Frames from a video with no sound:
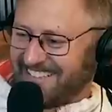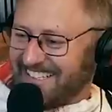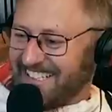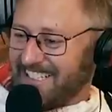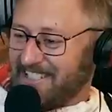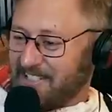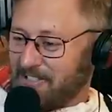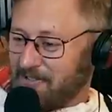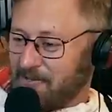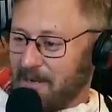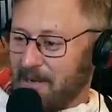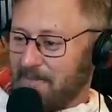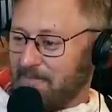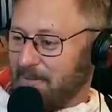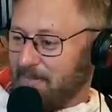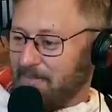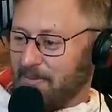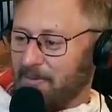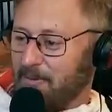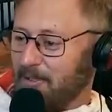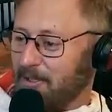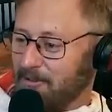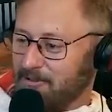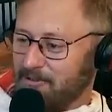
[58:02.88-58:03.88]
plunge... This is why
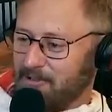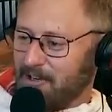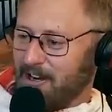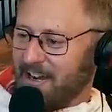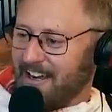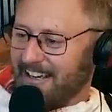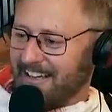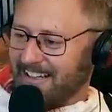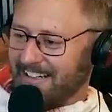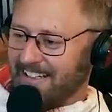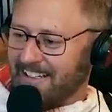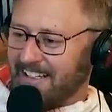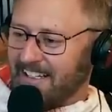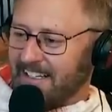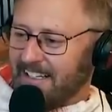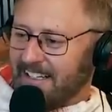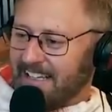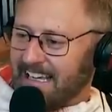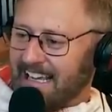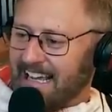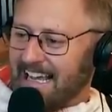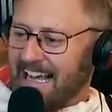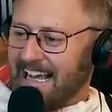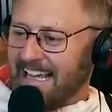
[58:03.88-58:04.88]
people won't try it.
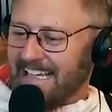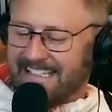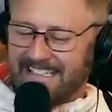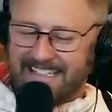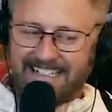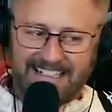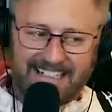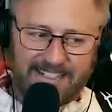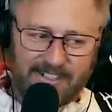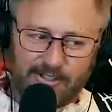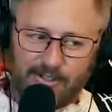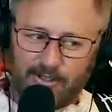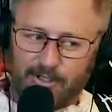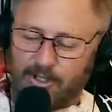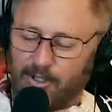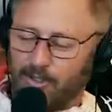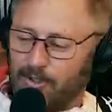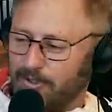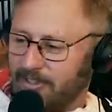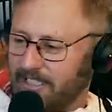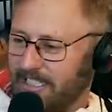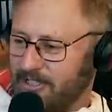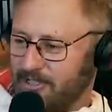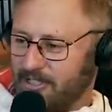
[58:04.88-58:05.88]
I can't do
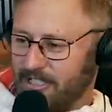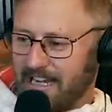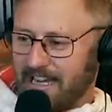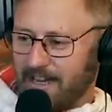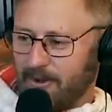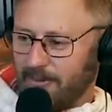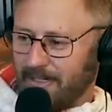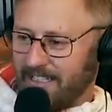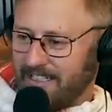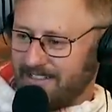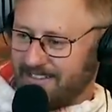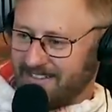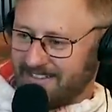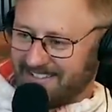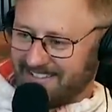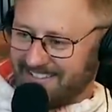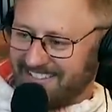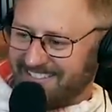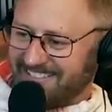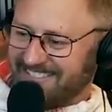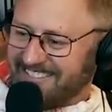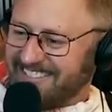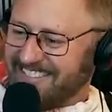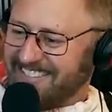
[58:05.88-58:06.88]
coldy showies.
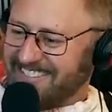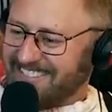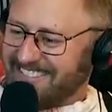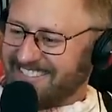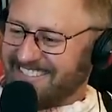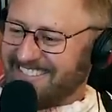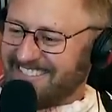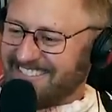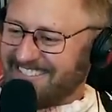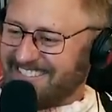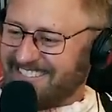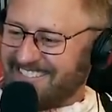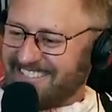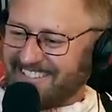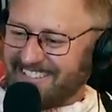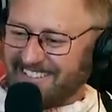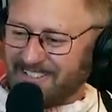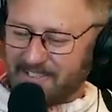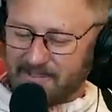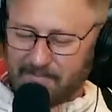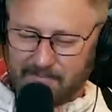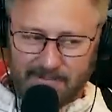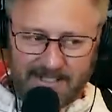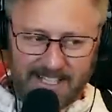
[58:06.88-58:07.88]

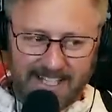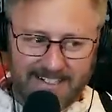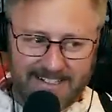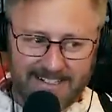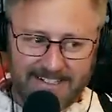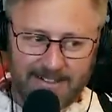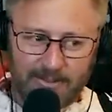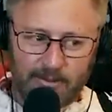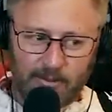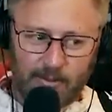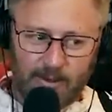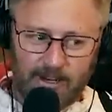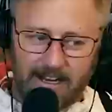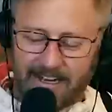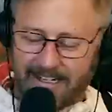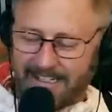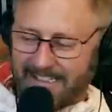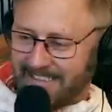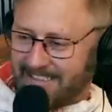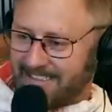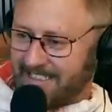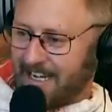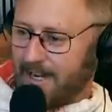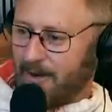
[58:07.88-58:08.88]
There's blood in the
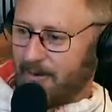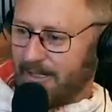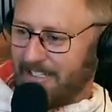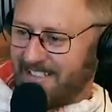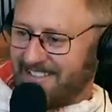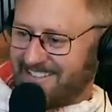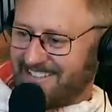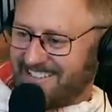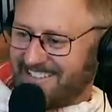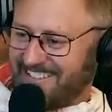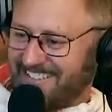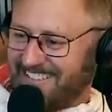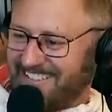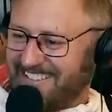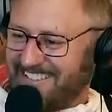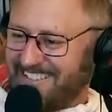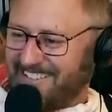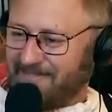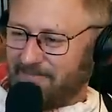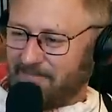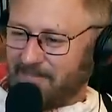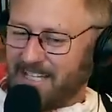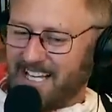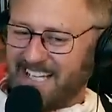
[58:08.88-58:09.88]
waddy showies.
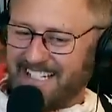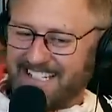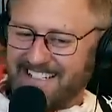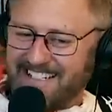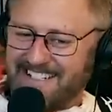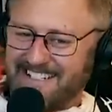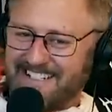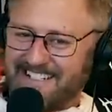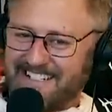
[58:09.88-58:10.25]
Blood in the